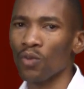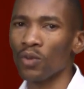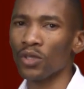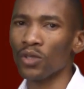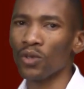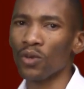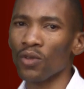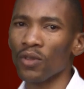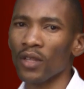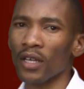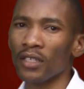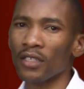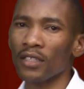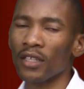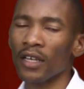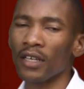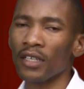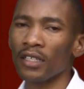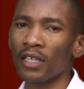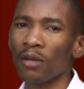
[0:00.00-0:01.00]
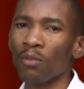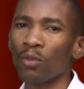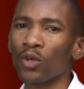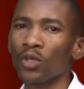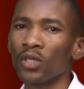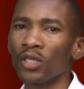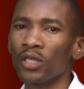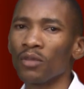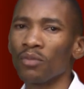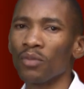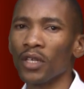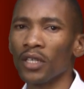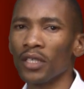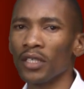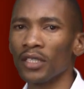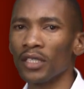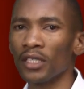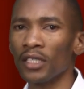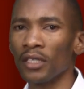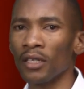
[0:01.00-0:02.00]
We saw that there is a
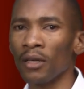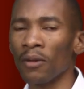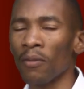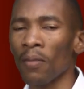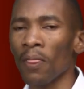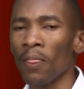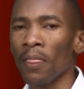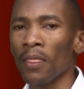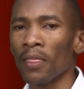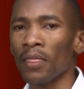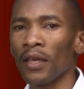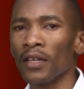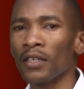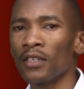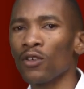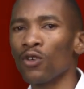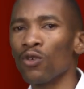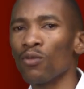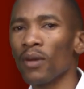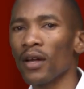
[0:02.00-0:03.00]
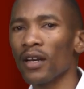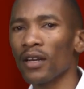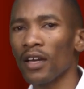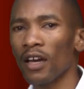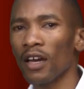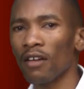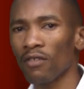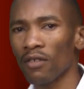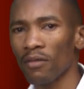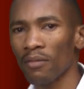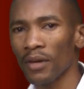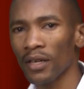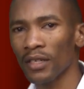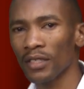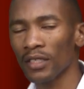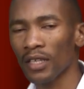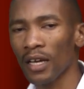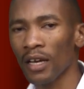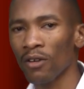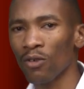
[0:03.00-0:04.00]
possibility that human
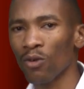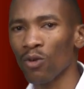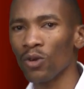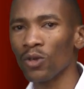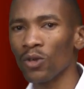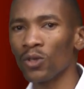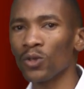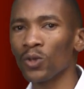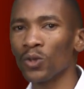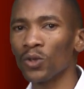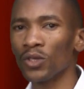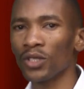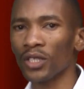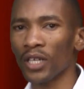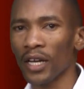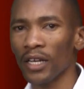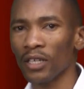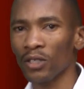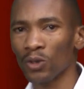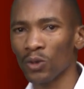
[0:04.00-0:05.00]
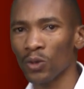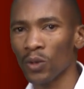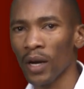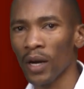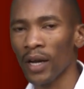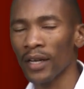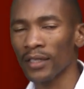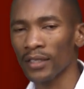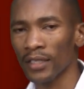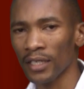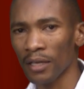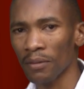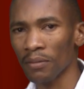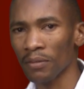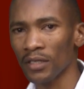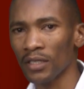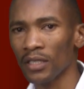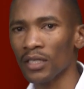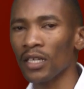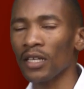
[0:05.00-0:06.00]
governments are going to try to
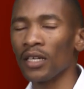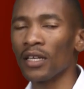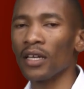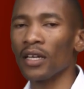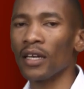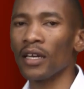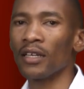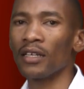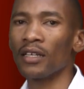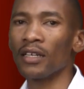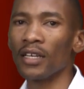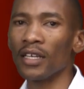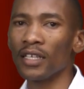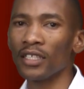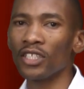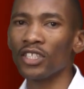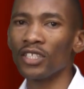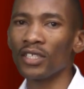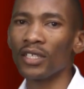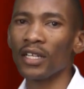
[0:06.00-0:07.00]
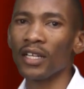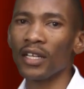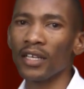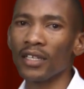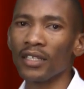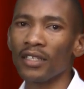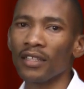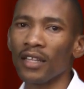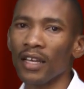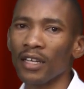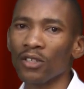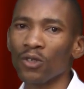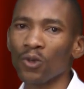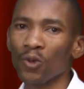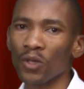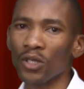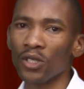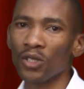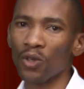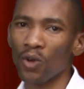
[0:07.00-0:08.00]
attempt and legislate
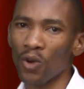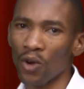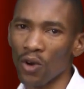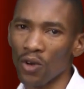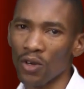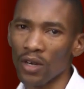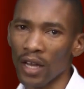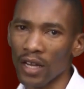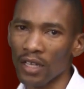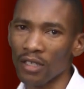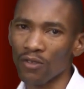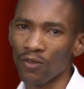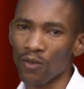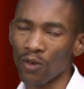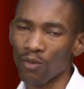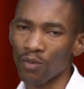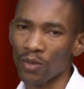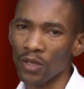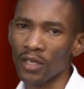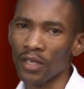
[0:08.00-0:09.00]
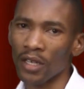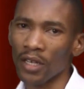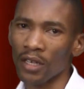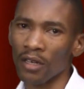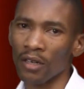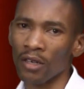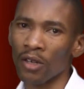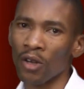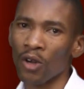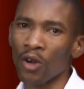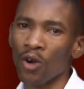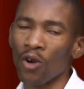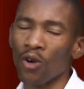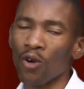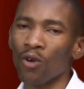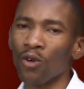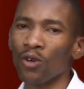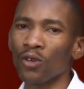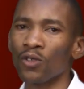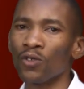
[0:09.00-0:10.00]
that which God has forbidden,
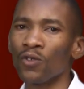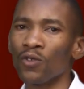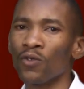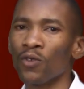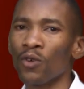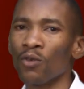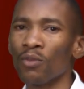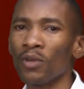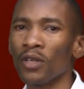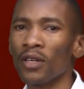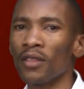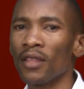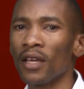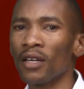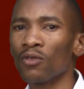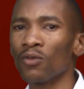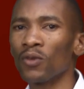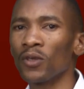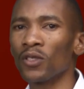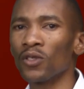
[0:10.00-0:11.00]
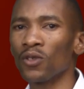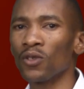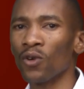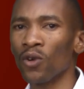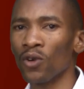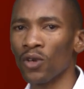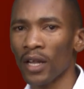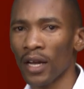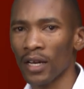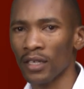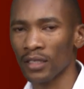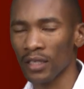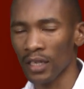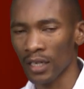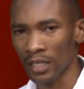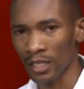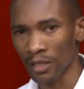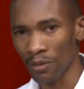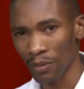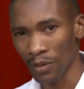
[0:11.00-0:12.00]
or to forbid that which God has
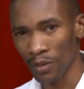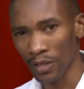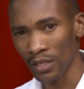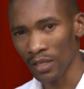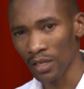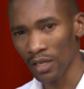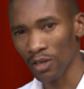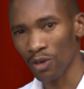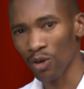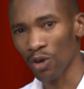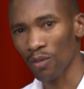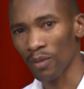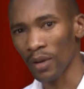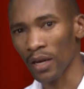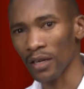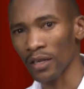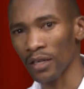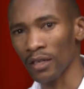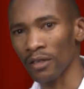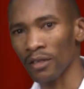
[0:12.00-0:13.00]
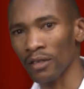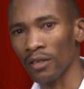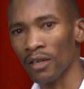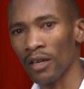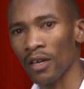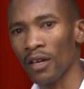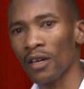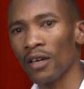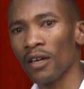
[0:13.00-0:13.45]
expressly commanded.